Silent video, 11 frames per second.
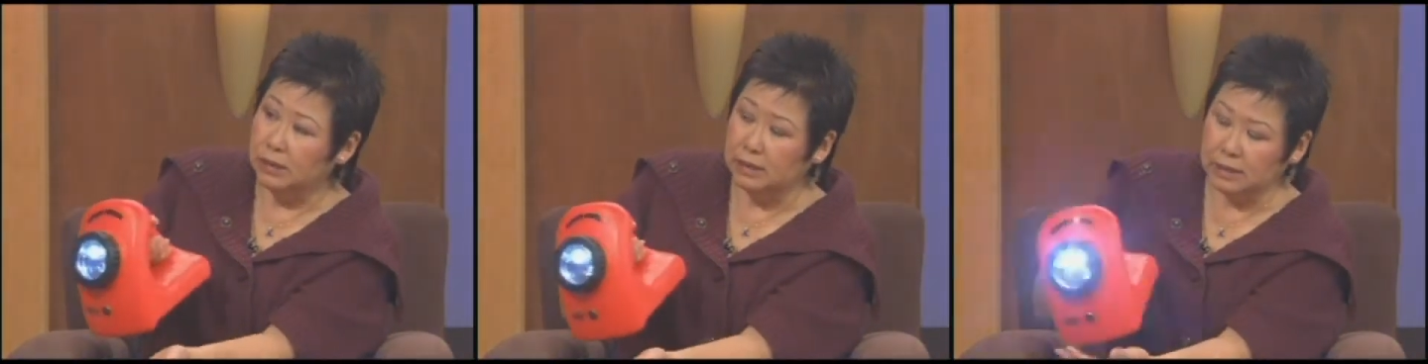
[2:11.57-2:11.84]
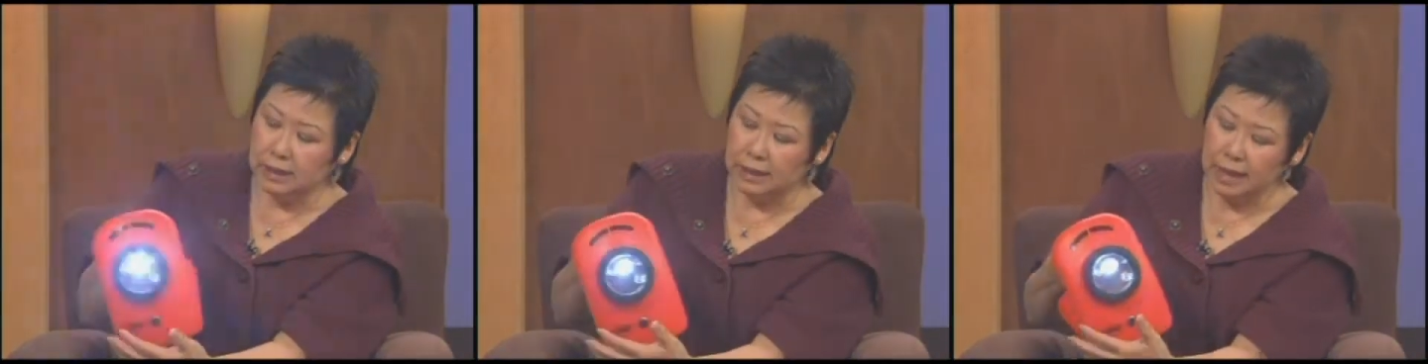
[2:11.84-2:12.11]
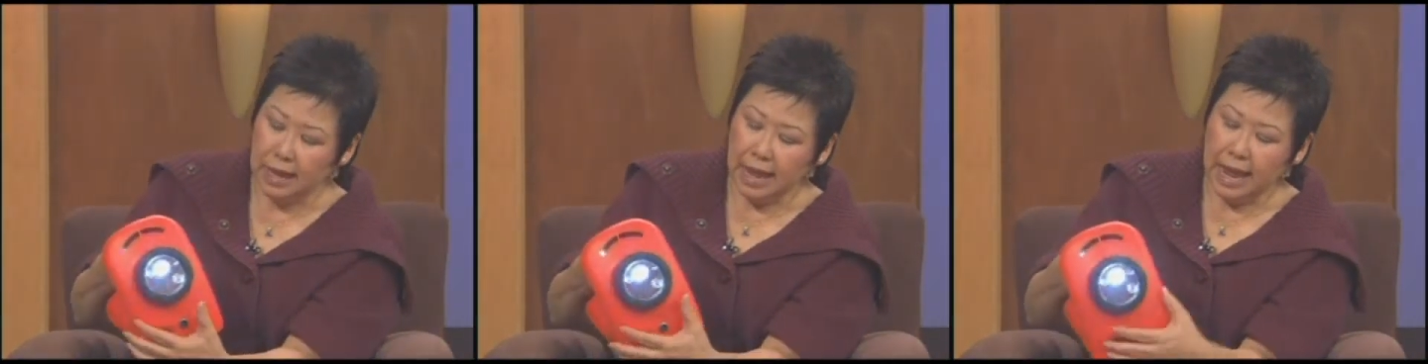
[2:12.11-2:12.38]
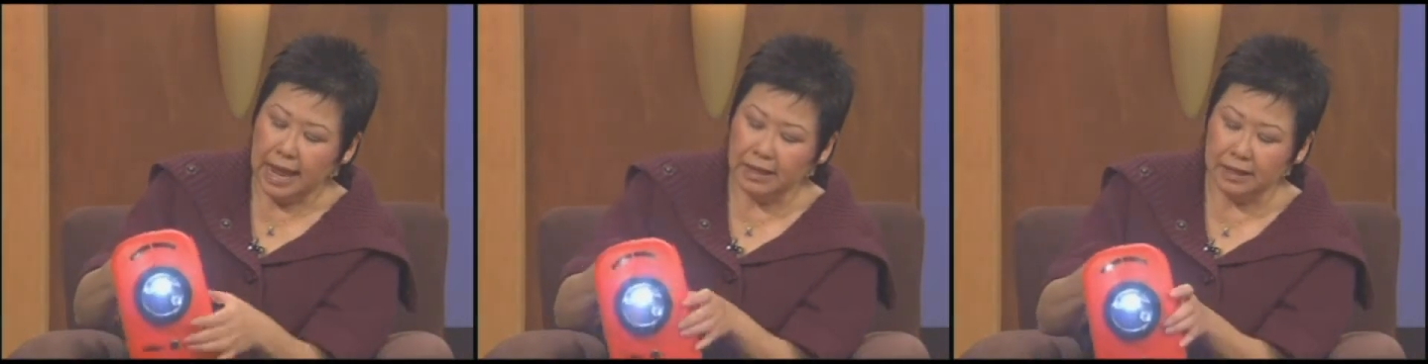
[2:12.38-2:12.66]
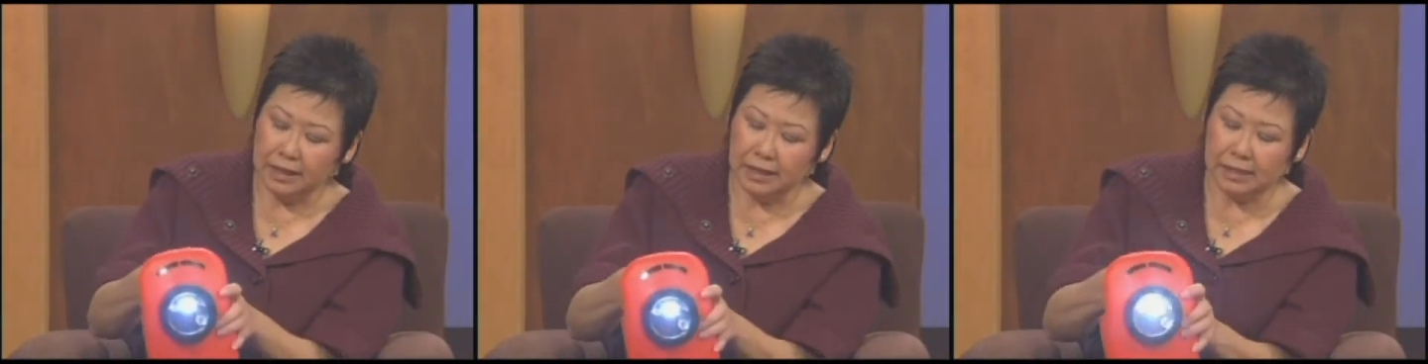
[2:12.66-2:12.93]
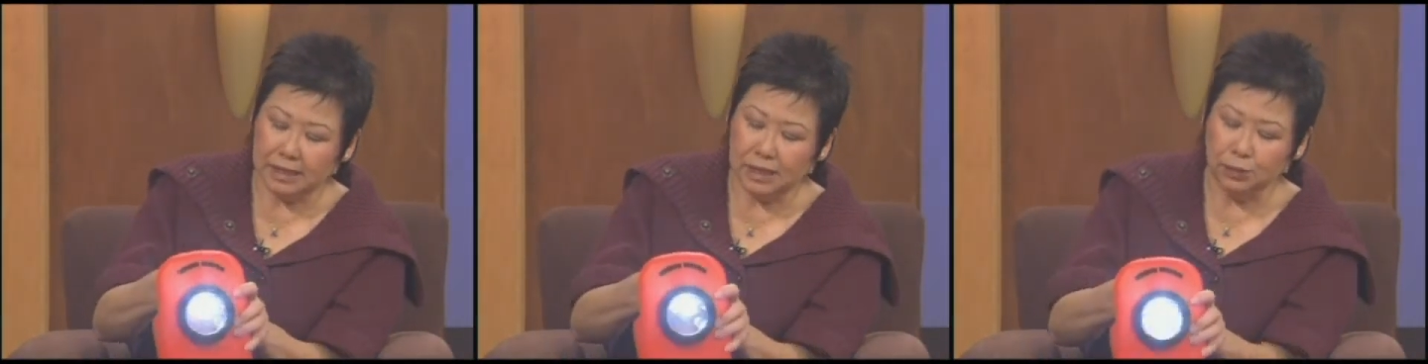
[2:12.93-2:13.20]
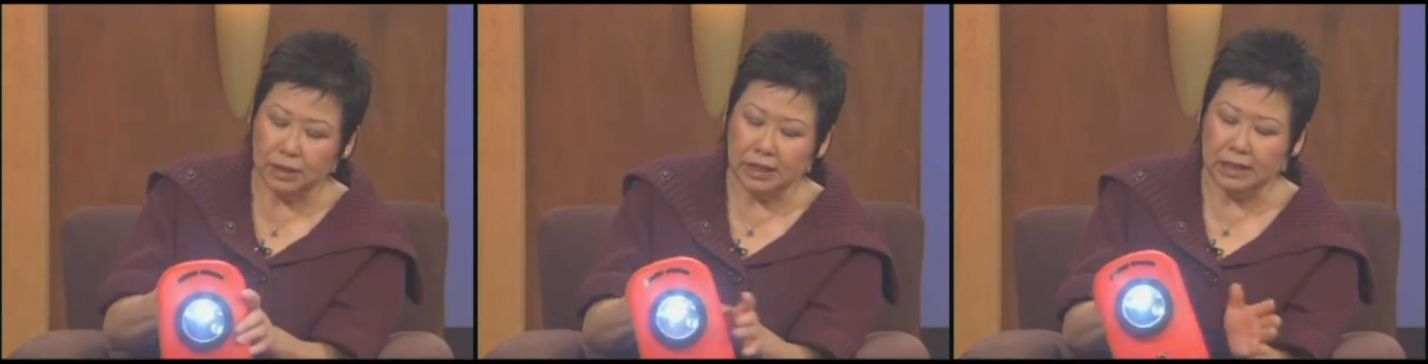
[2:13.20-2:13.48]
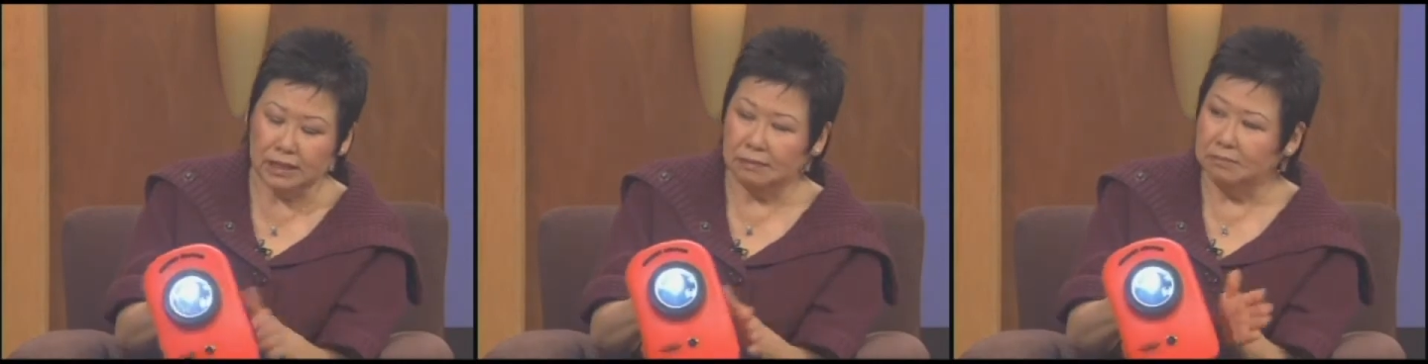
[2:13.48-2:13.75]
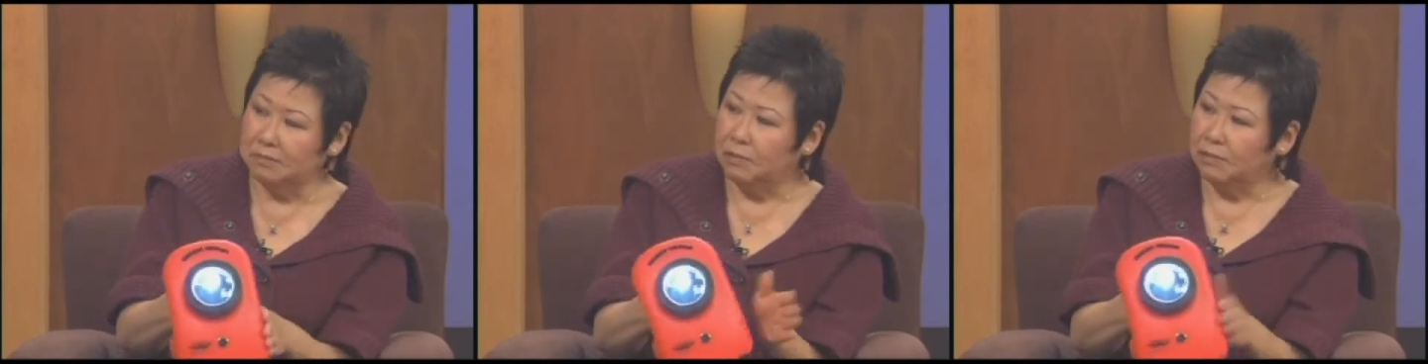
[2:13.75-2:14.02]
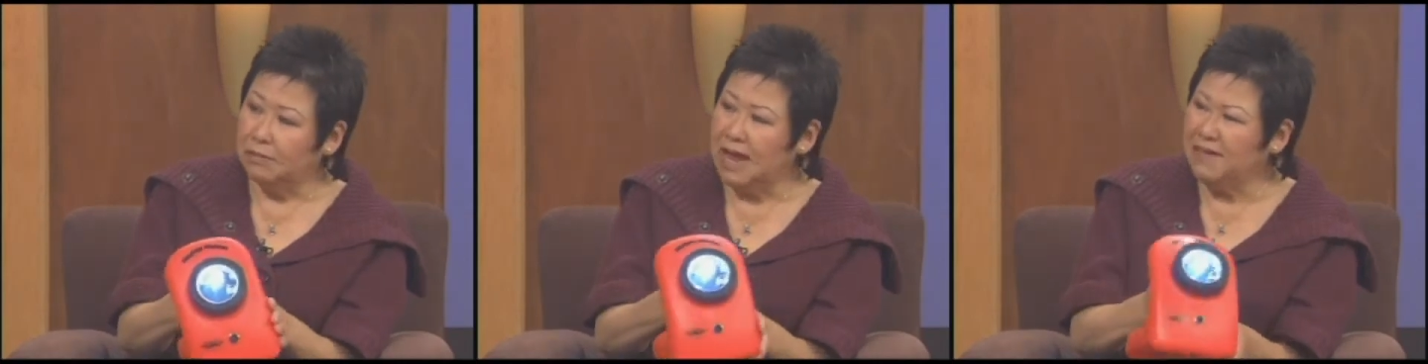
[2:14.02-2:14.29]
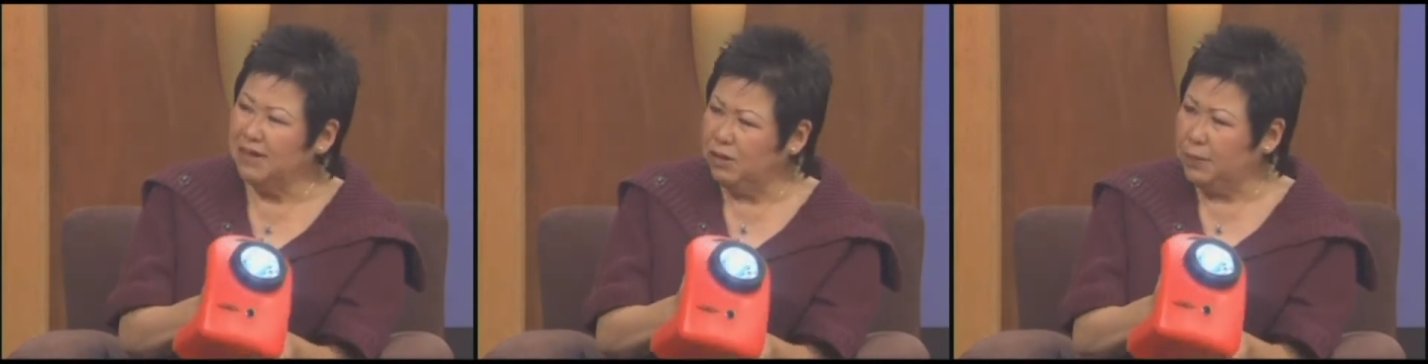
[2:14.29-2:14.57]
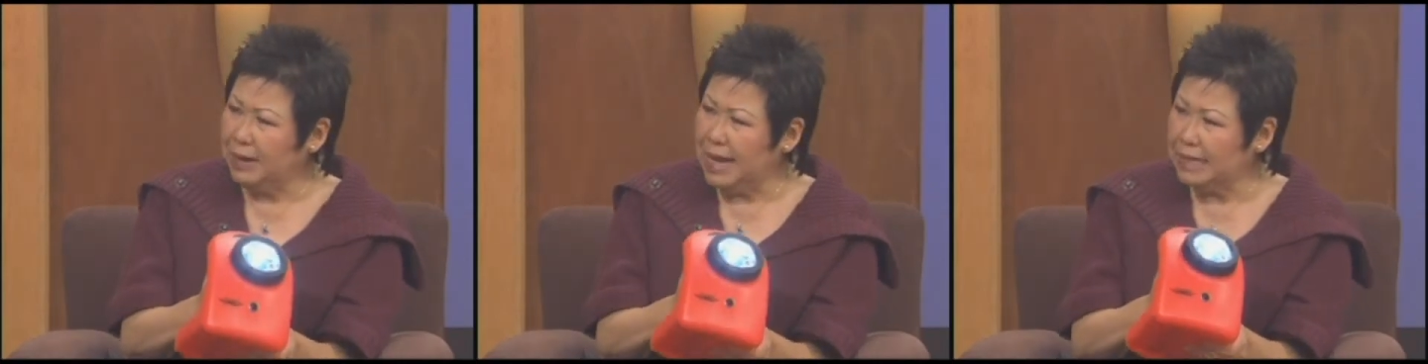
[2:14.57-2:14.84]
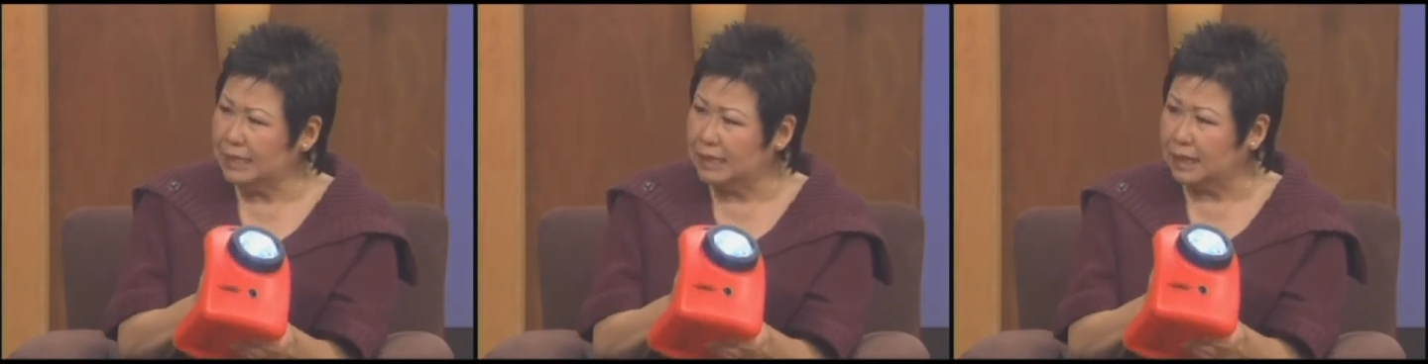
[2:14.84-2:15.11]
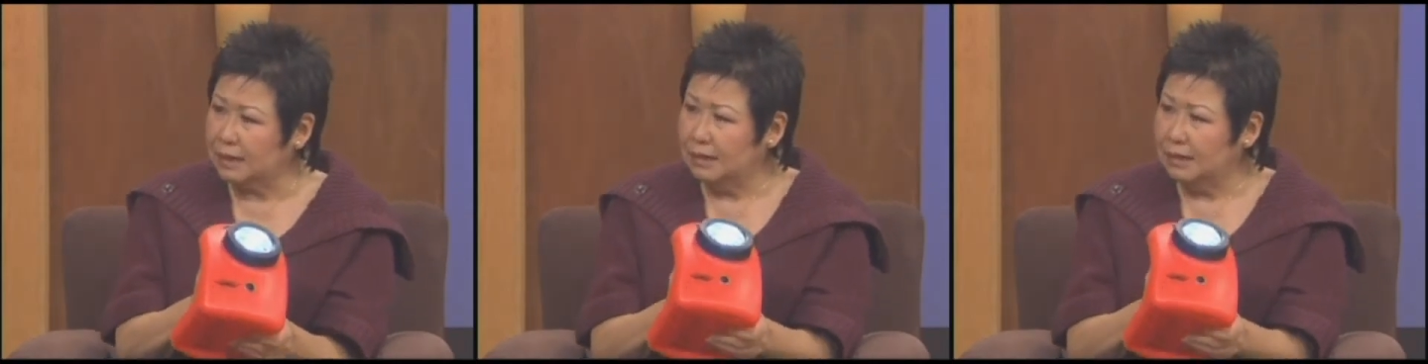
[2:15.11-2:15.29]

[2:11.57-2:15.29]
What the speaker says: as you can see. And this is rugged. It's heavy-duty plastic.